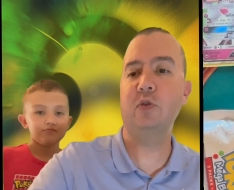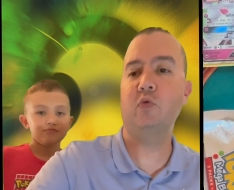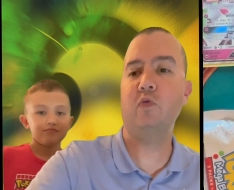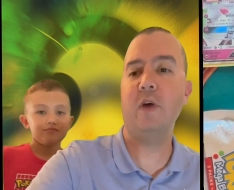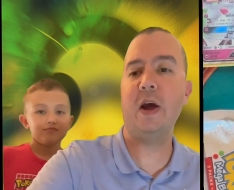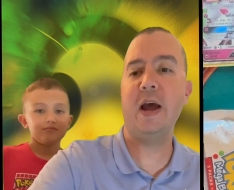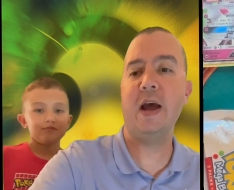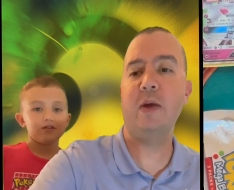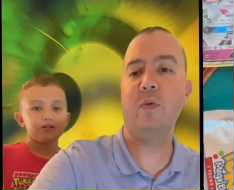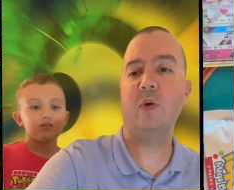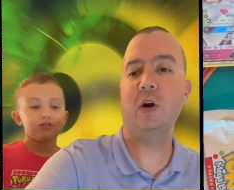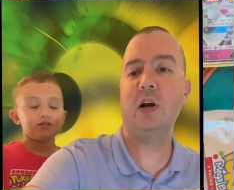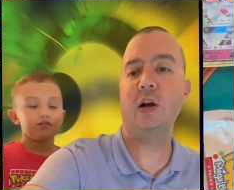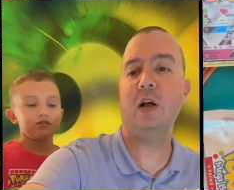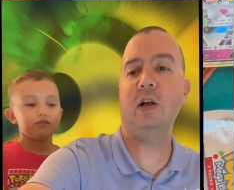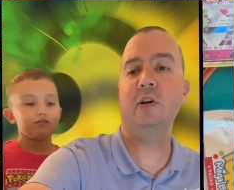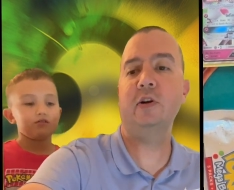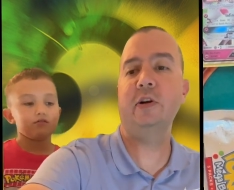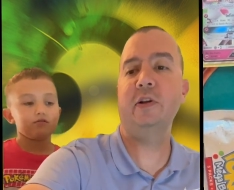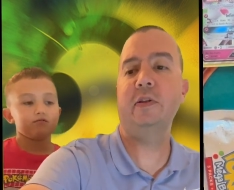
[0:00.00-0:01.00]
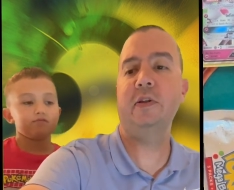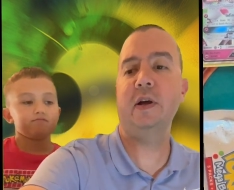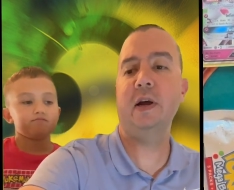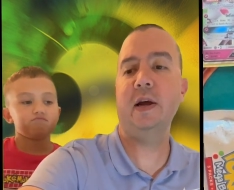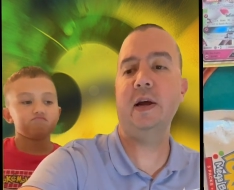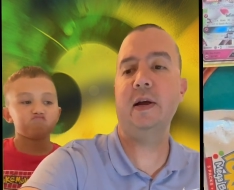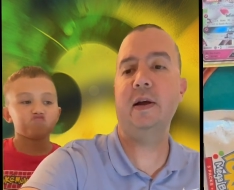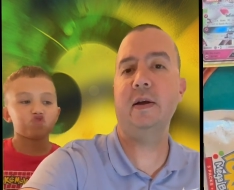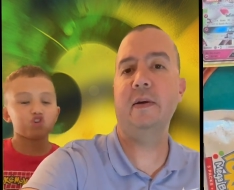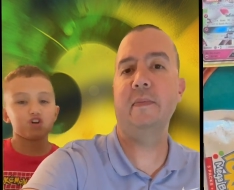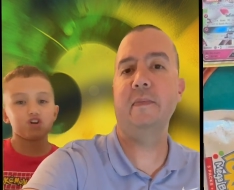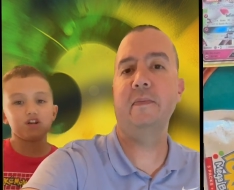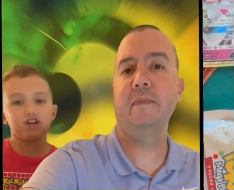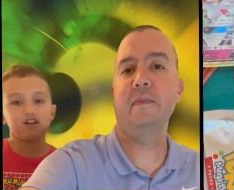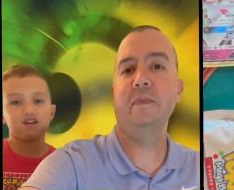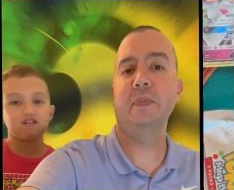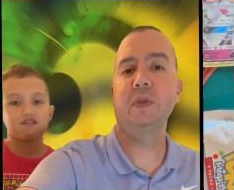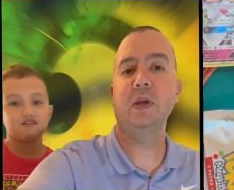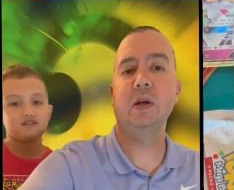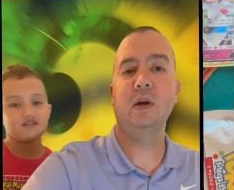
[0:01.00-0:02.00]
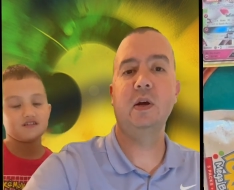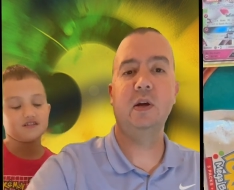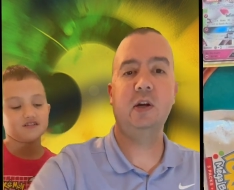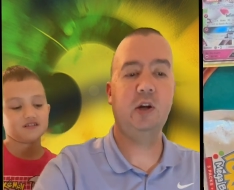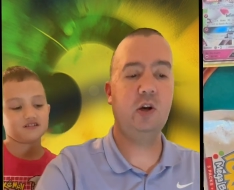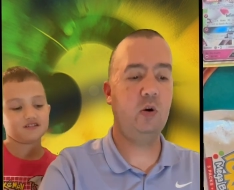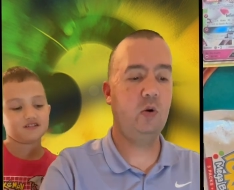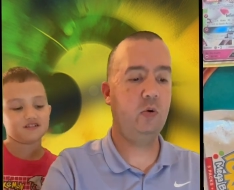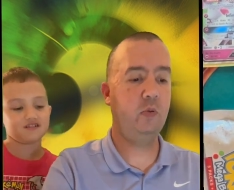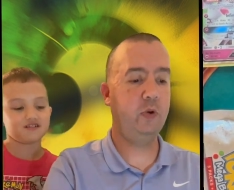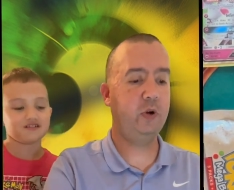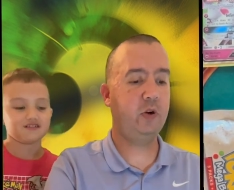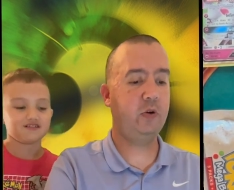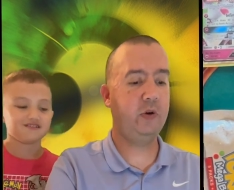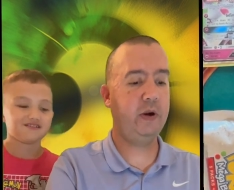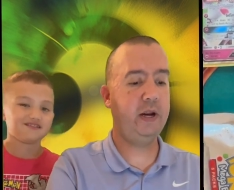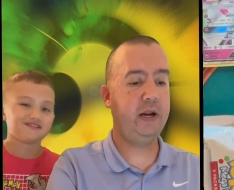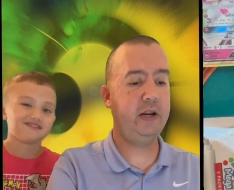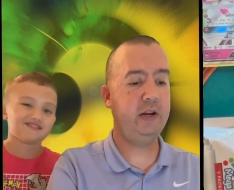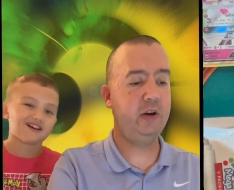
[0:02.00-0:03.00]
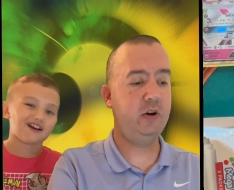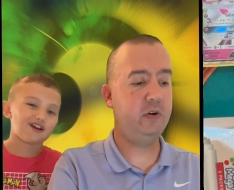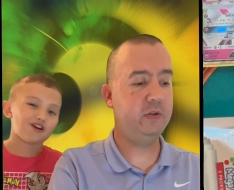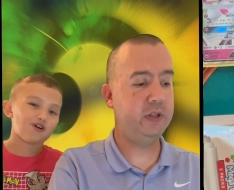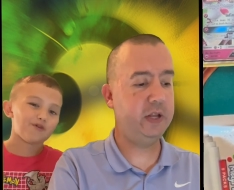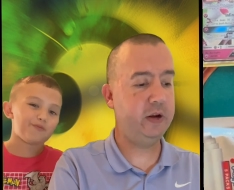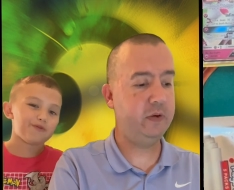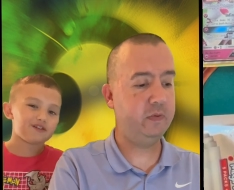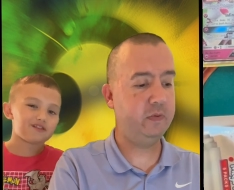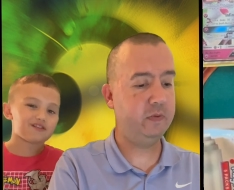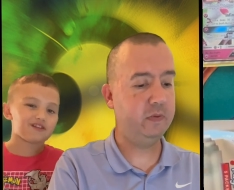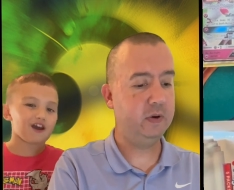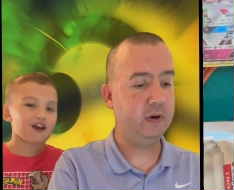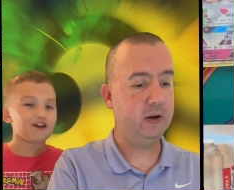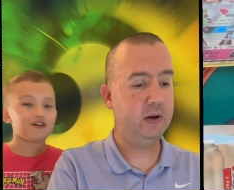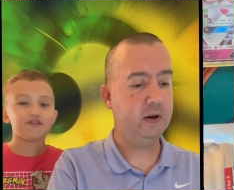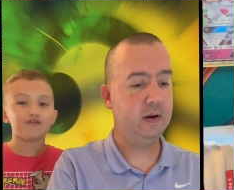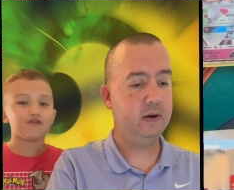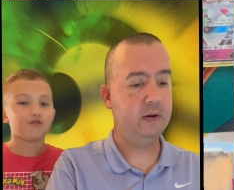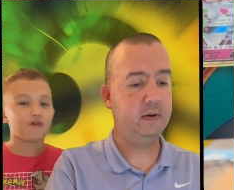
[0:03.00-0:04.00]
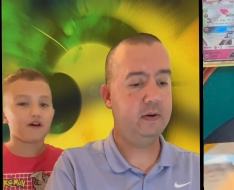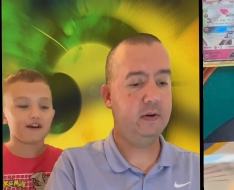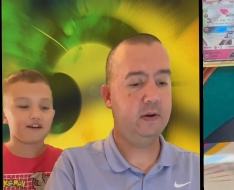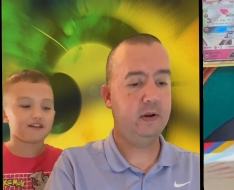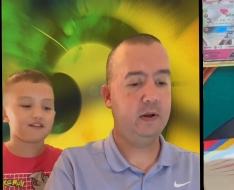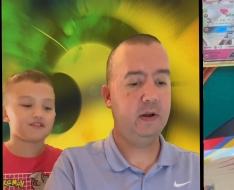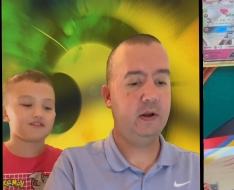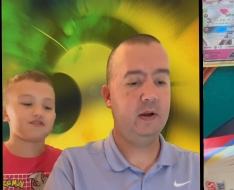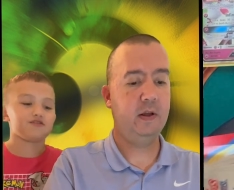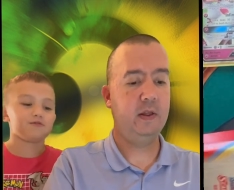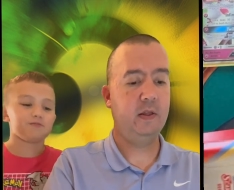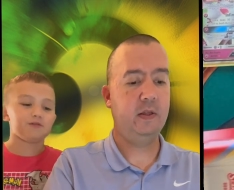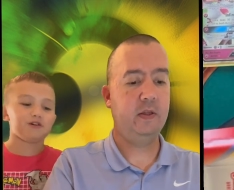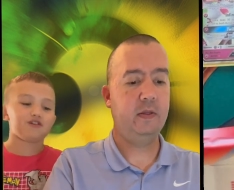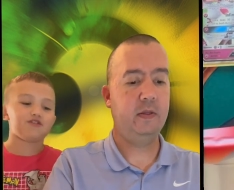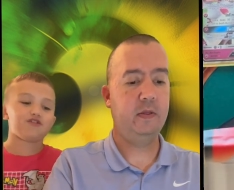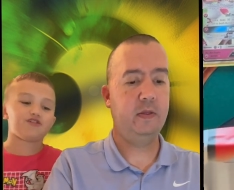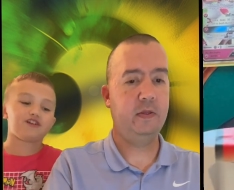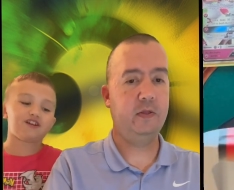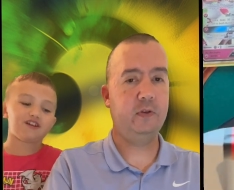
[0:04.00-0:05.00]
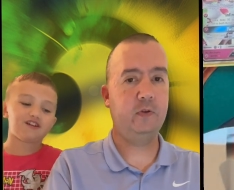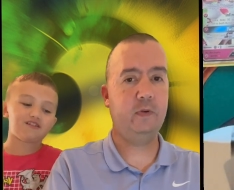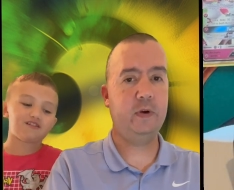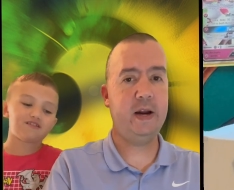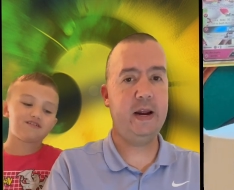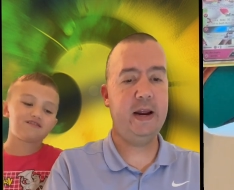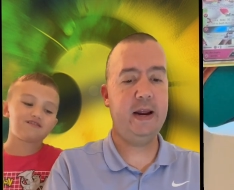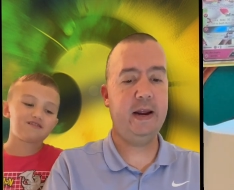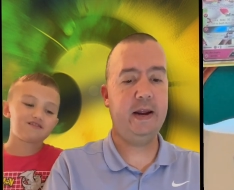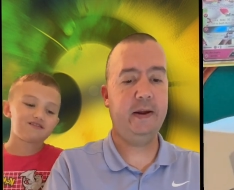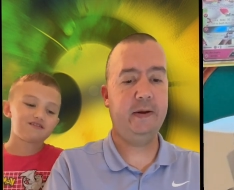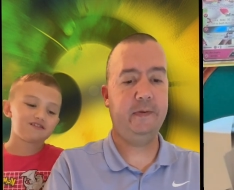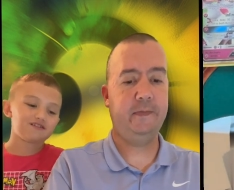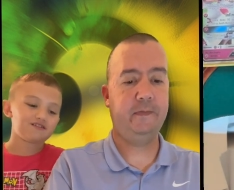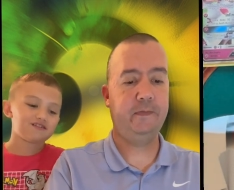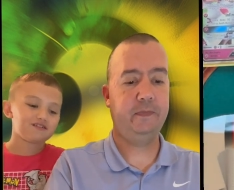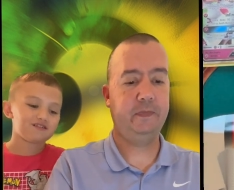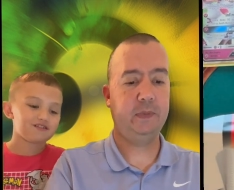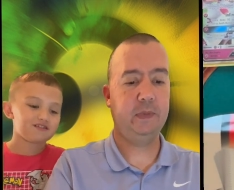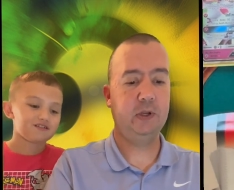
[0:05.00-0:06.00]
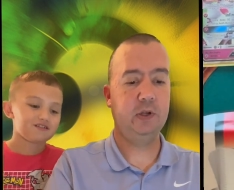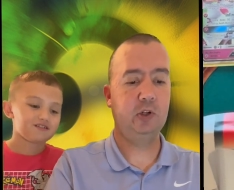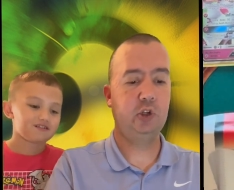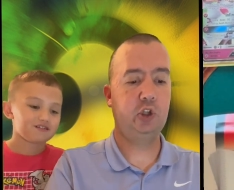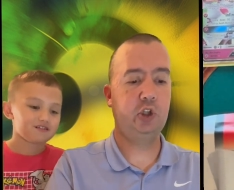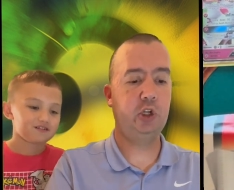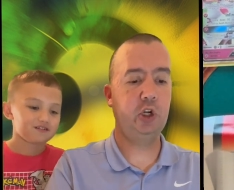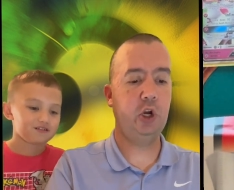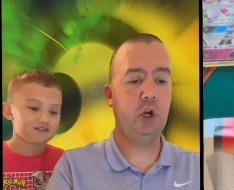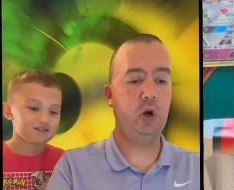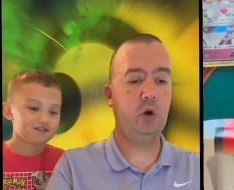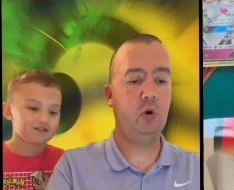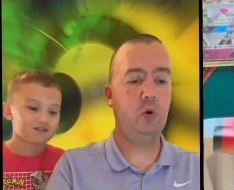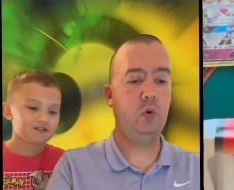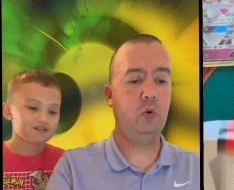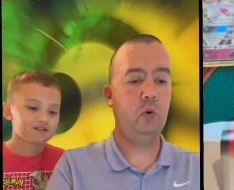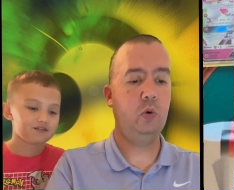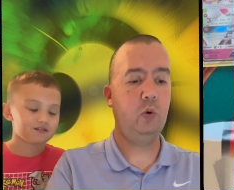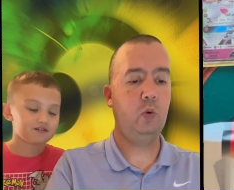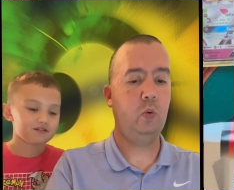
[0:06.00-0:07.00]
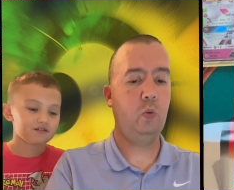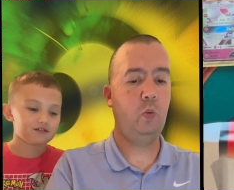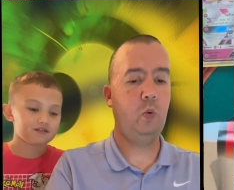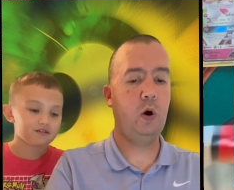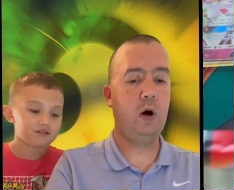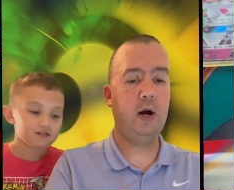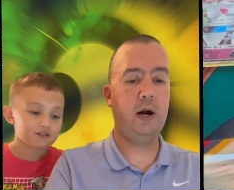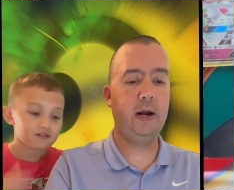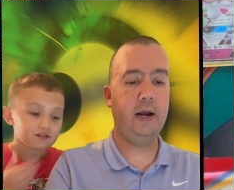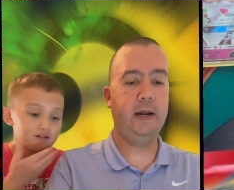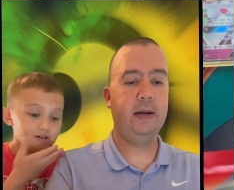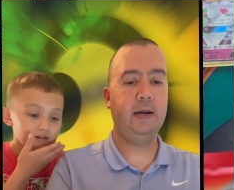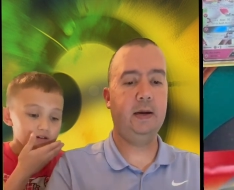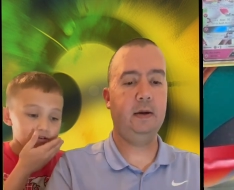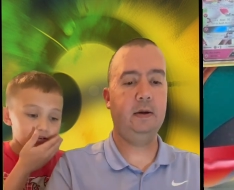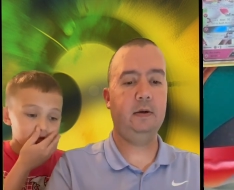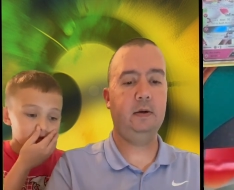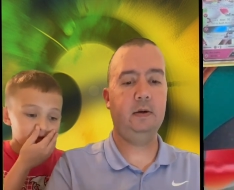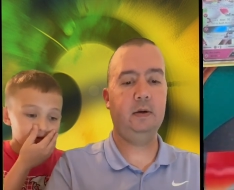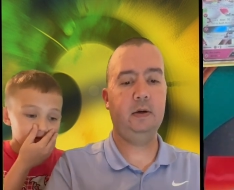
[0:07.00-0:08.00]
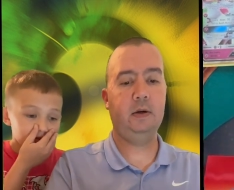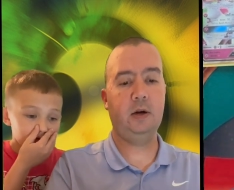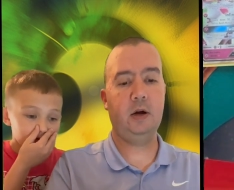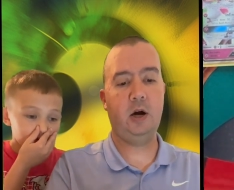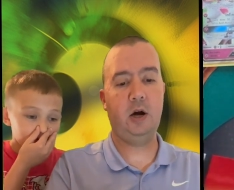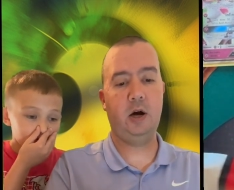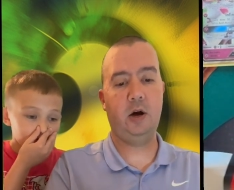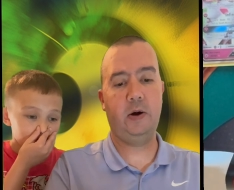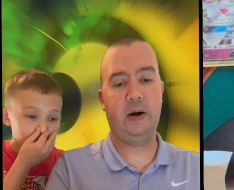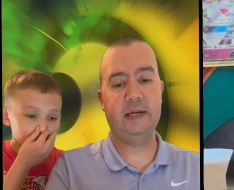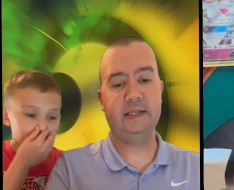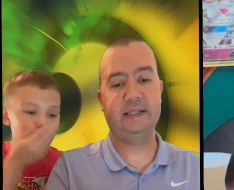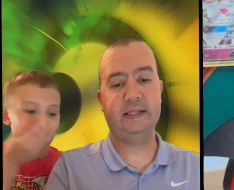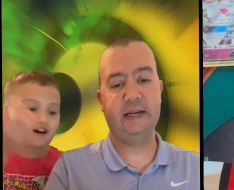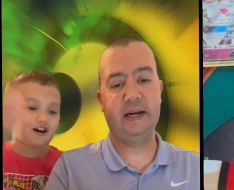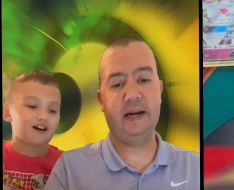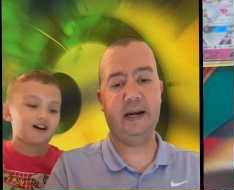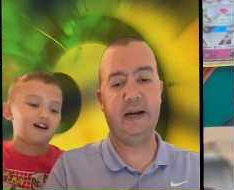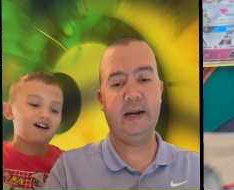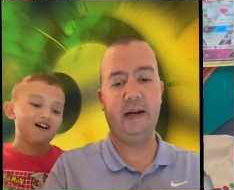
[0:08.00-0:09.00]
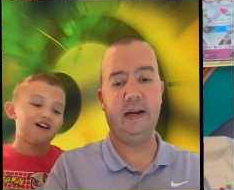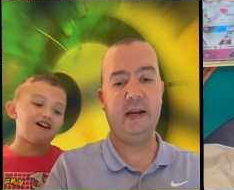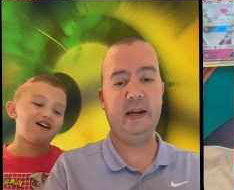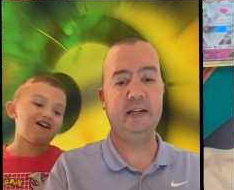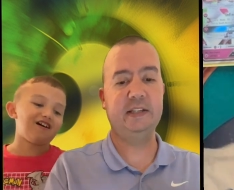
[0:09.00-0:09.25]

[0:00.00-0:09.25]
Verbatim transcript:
Speaker 1: red. What color you think? Green. Going with green. You don't I think
Speaker 2: it's I don't want it to be green. Three,
Speaker 1: two, one. Oh, I see oh. it. Ah.